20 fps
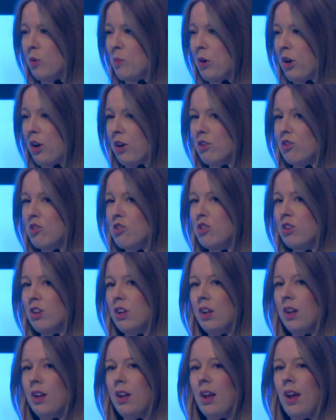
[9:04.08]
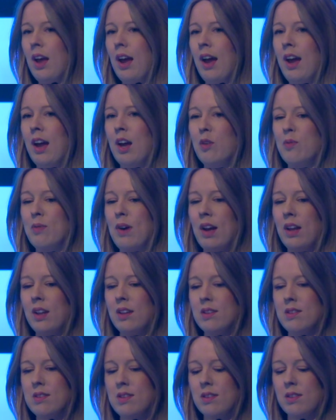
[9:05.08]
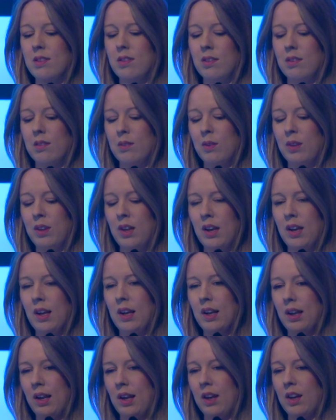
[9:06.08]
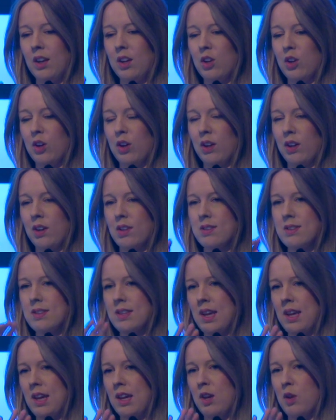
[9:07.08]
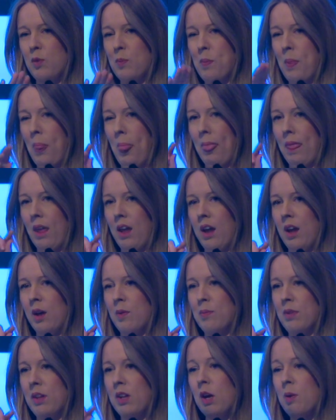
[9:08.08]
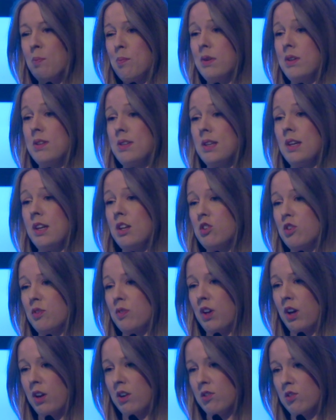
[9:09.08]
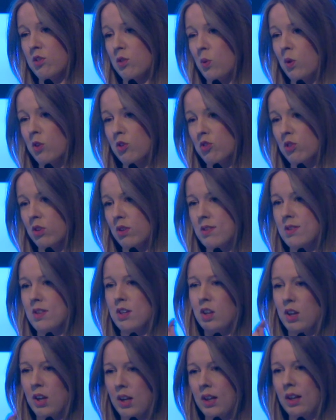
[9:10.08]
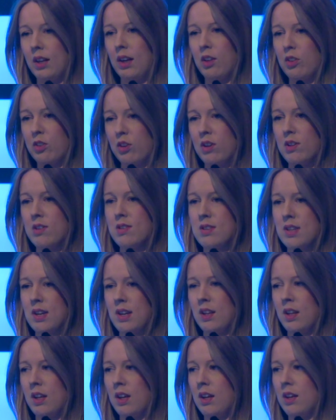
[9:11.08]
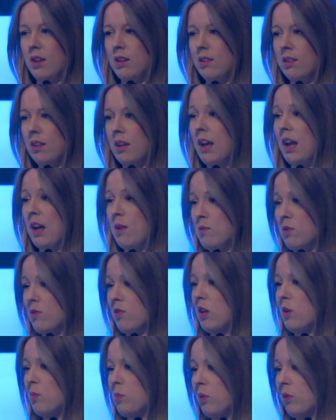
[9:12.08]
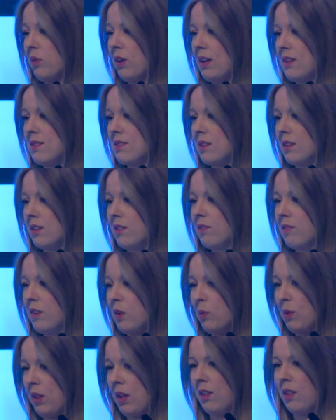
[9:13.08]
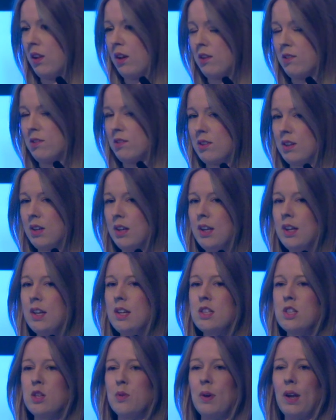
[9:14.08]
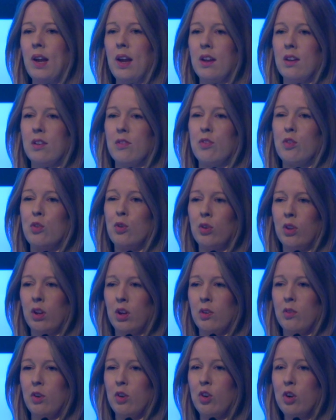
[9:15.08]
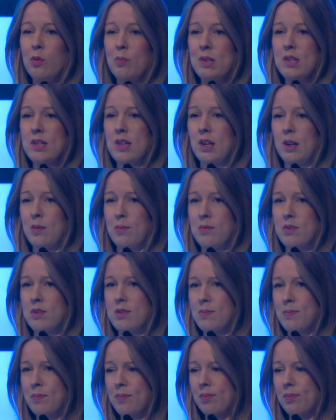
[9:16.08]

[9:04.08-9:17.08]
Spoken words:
approach, and within Click you can see the numbers in each of those quadrants, and you can click through to see the names of the employees that fit within those. So again, for the recruitment teams,